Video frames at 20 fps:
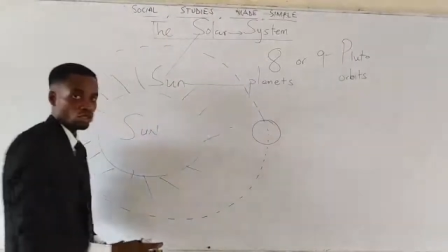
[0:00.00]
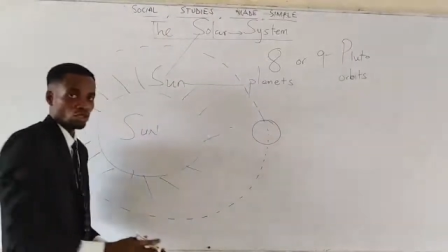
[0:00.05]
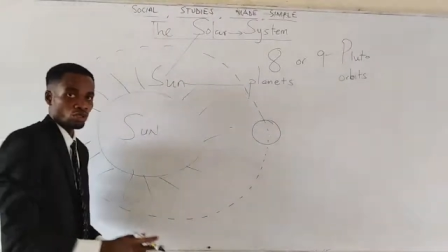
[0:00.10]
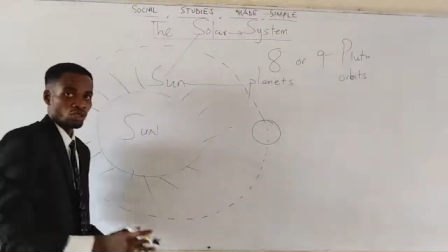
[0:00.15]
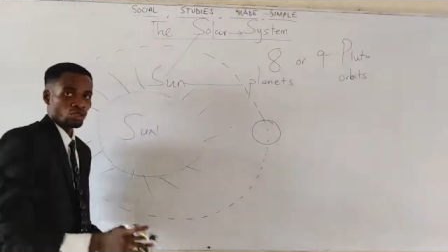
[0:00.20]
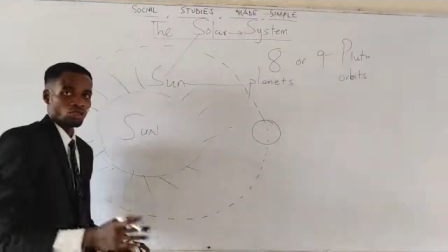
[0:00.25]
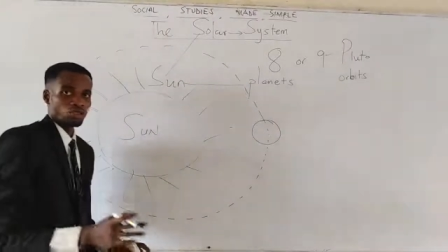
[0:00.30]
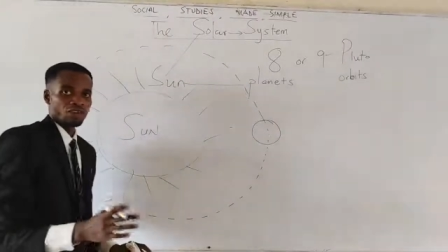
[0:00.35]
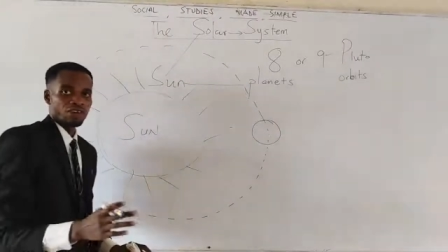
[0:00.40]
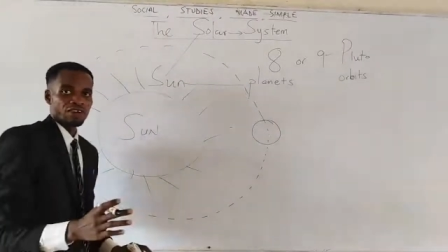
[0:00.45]
be
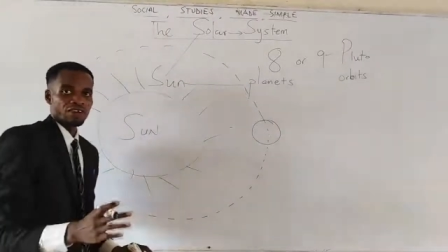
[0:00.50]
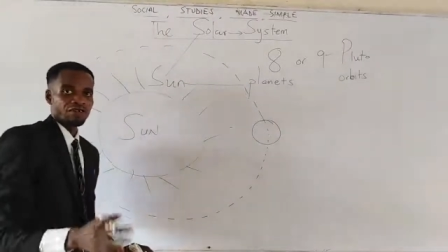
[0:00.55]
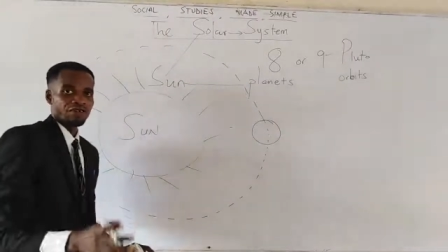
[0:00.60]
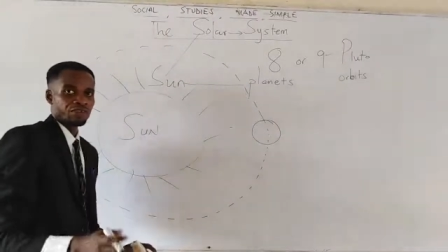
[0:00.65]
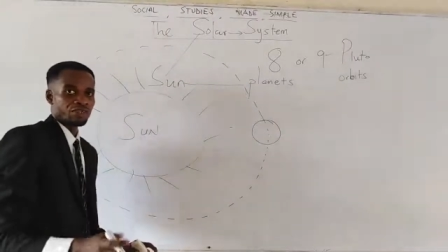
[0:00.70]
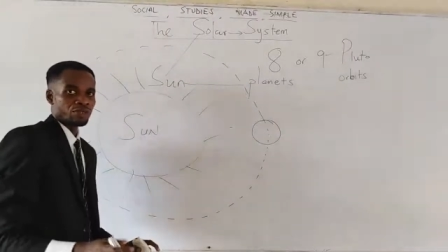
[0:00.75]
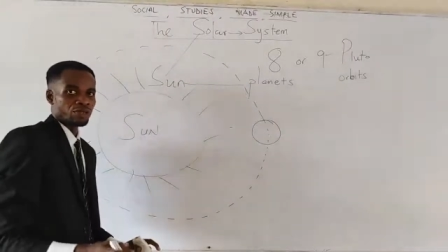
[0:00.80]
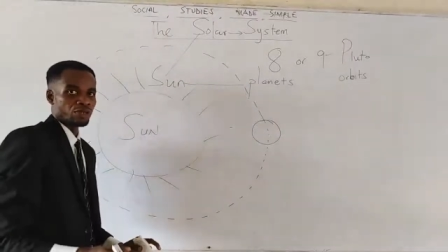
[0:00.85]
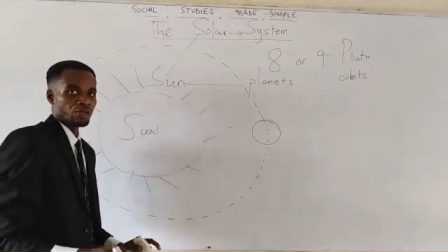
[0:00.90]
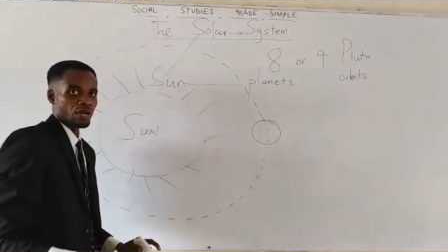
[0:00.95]
showing you a
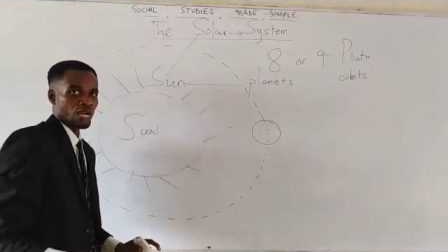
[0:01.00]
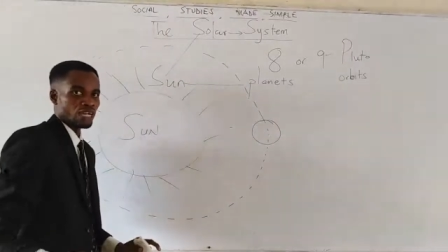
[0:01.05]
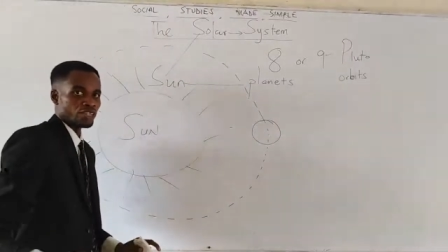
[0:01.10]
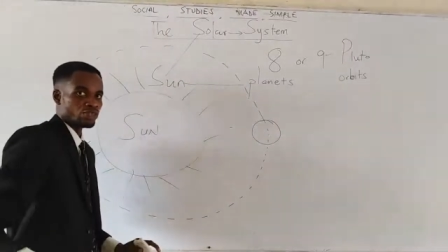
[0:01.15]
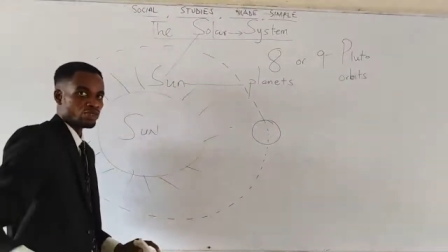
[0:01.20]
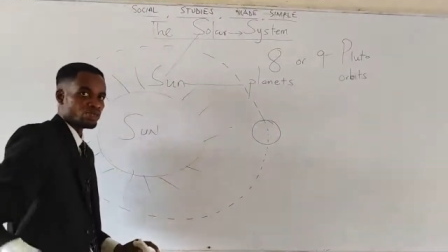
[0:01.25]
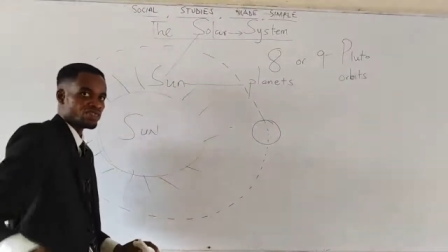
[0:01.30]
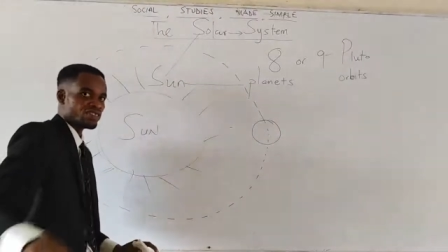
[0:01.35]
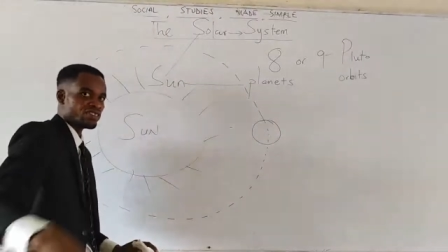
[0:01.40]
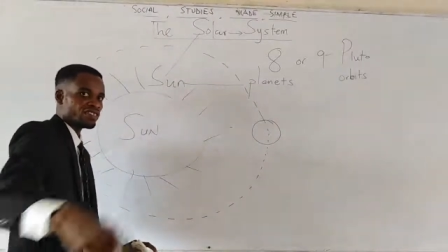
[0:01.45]
video
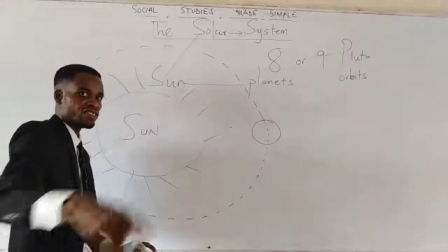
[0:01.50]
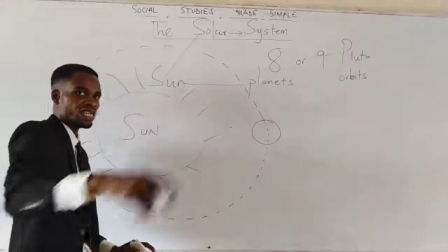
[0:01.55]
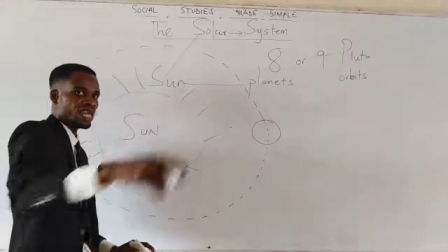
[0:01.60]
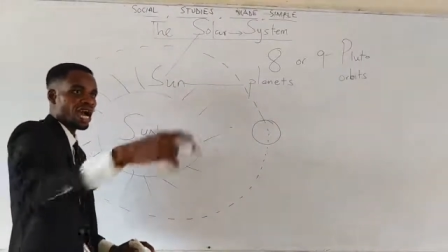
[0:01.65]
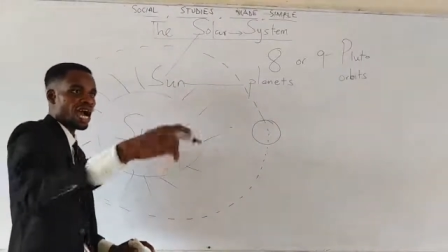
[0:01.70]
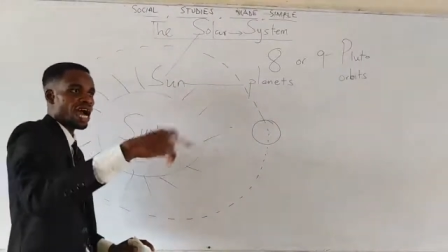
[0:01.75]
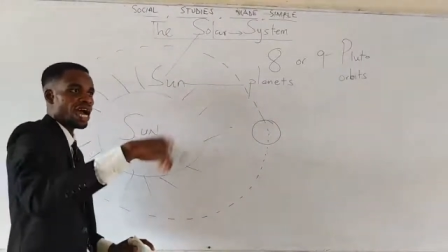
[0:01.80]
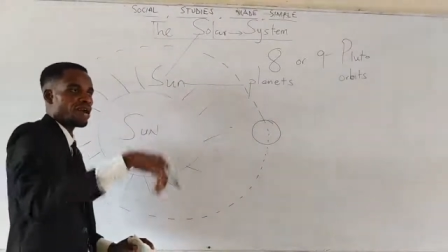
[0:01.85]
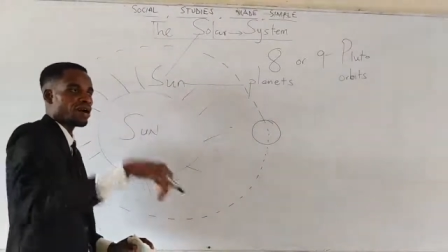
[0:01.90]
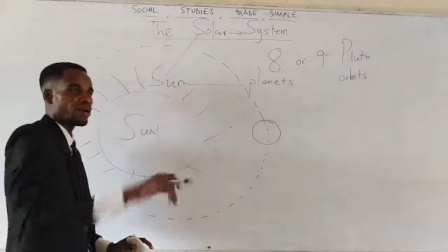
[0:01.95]
and you see
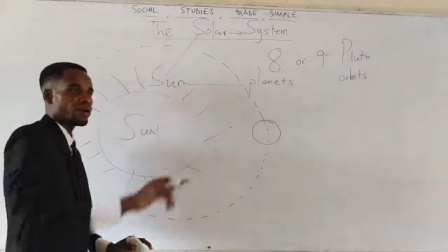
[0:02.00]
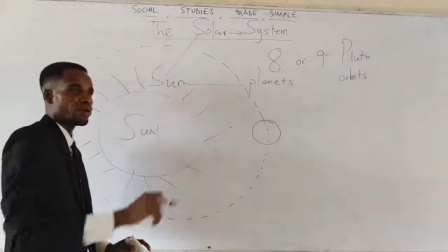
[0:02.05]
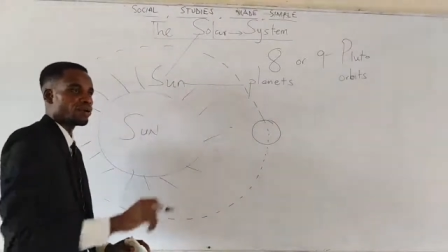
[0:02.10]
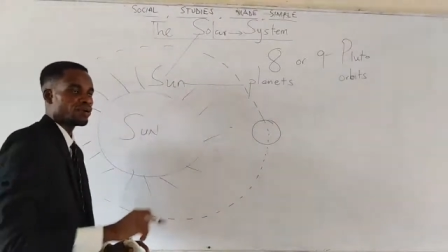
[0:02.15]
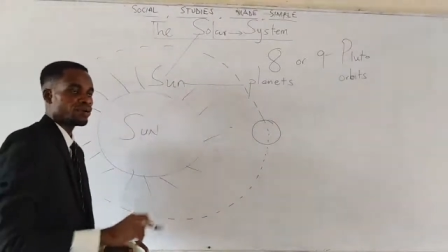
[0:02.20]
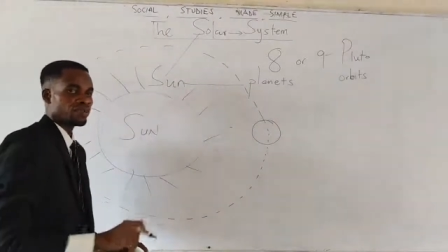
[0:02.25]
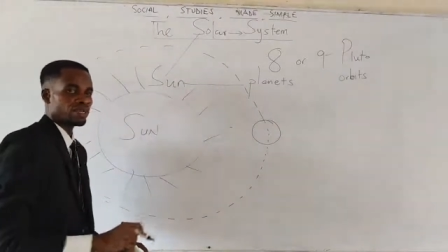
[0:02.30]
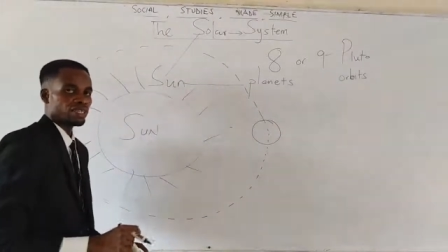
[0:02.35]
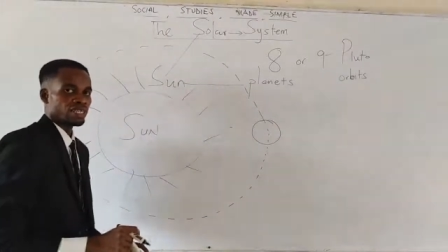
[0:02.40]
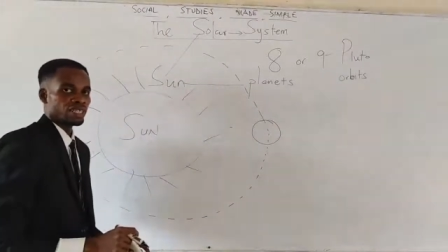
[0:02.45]

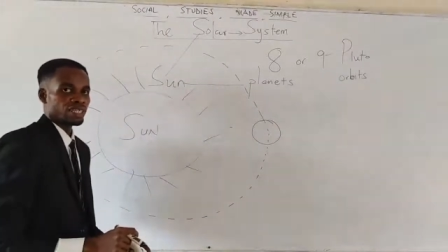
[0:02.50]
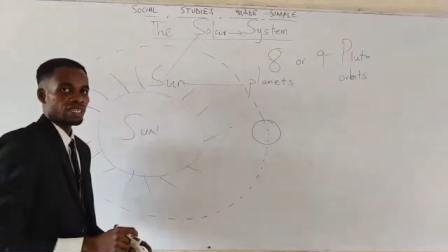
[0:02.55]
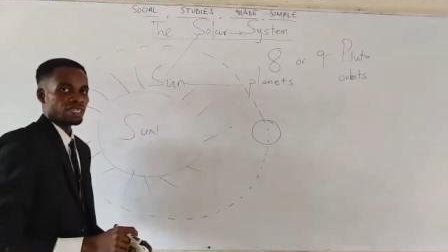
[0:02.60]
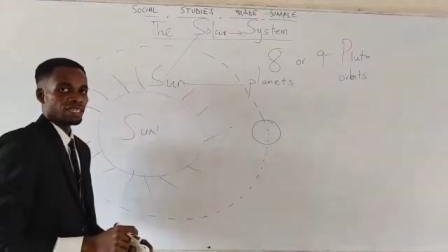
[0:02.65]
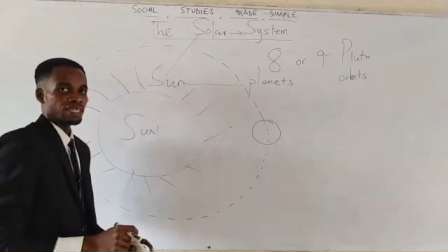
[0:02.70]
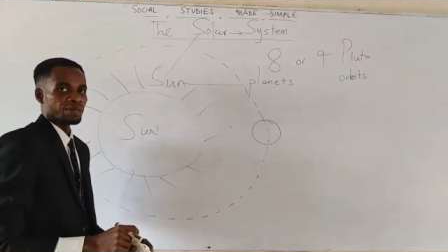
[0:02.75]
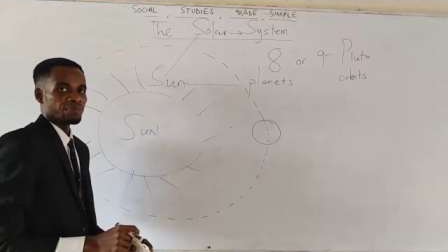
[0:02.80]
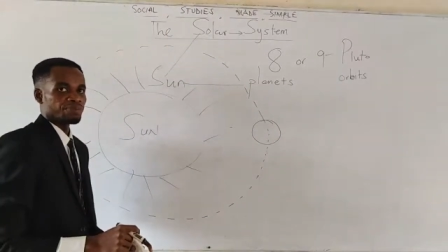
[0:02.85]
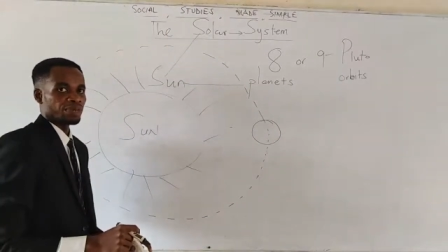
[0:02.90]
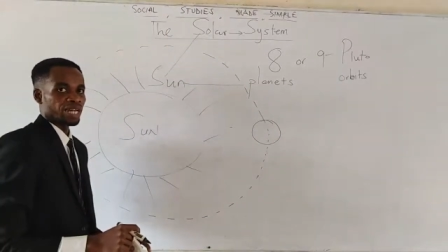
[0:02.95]
how
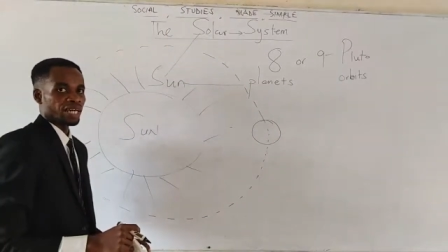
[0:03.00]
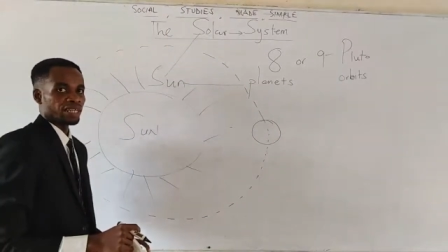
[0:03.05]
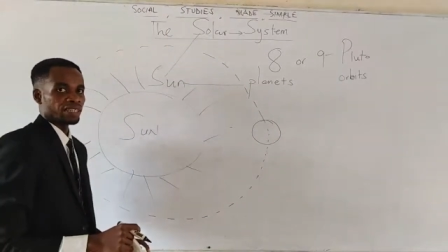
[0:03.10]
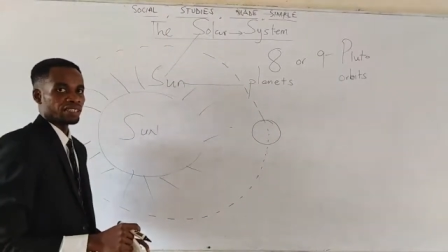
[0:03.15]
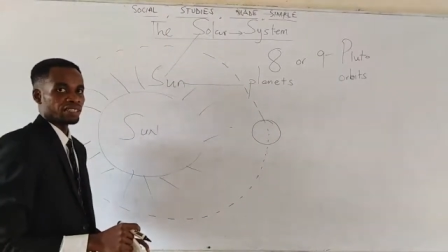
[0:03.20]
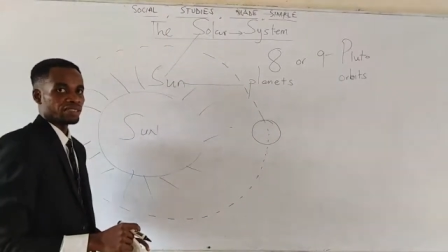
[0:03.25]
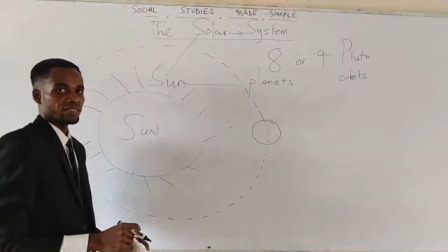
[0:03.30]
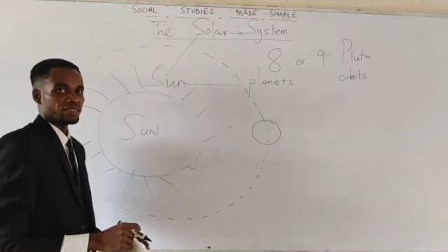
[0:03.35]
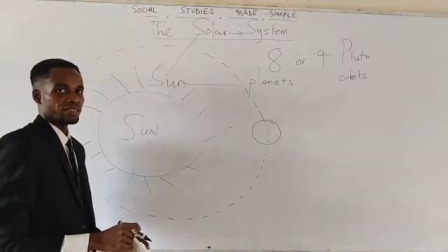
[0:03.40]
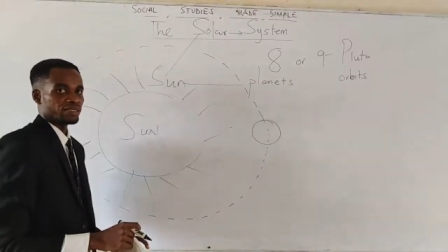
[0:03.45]
the
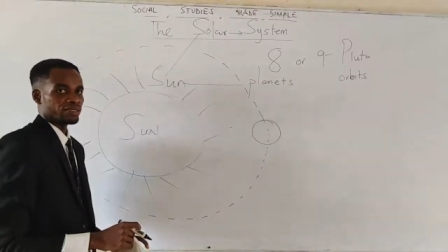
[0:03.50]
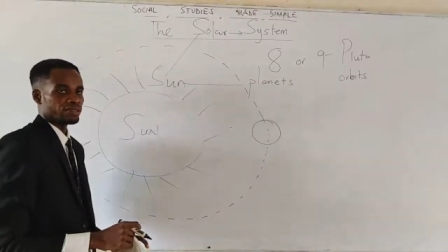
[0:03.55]
planets